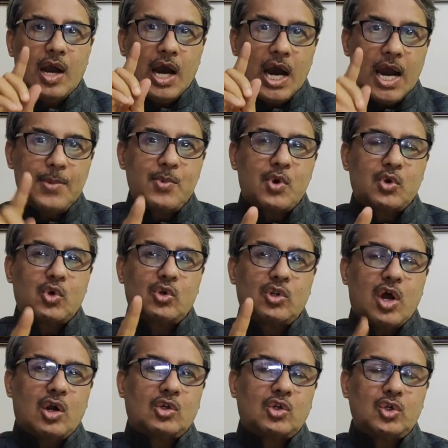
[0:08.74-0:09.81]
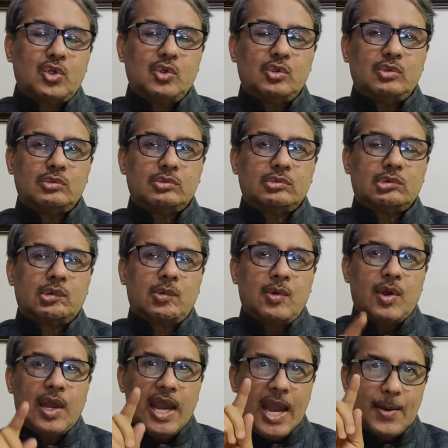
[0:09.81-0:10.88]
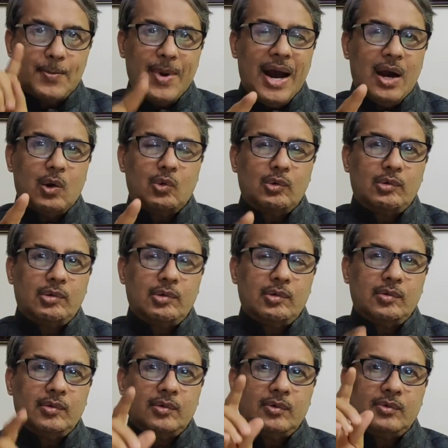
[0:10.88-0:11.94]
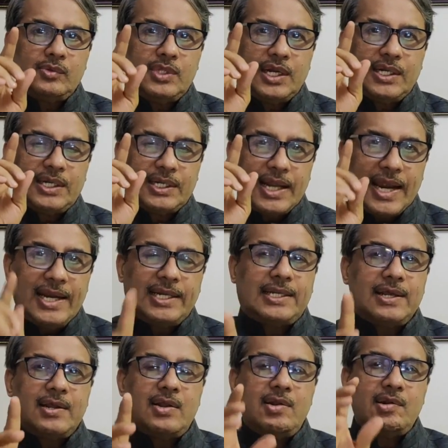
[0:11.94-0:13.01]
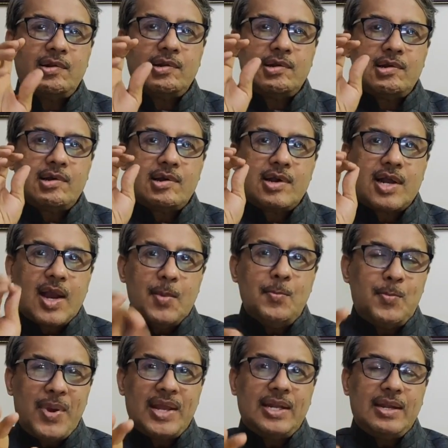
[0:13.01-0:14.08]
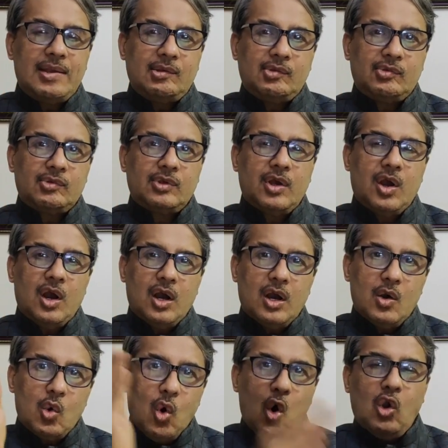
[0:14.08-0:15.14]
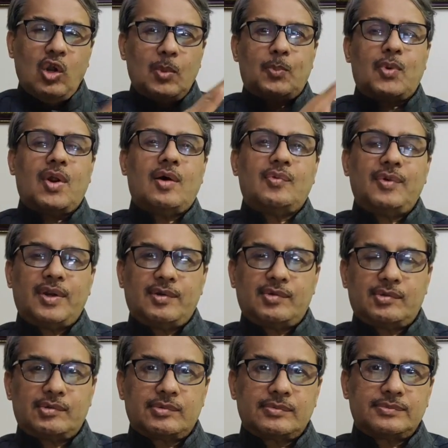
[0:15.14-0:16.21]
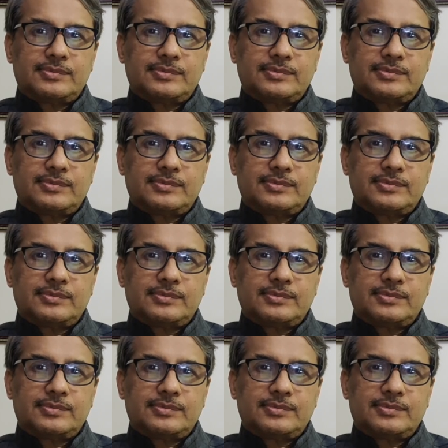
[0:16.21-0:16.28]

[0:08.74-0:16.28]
I'm going to talk to you about the Titan company's old profits.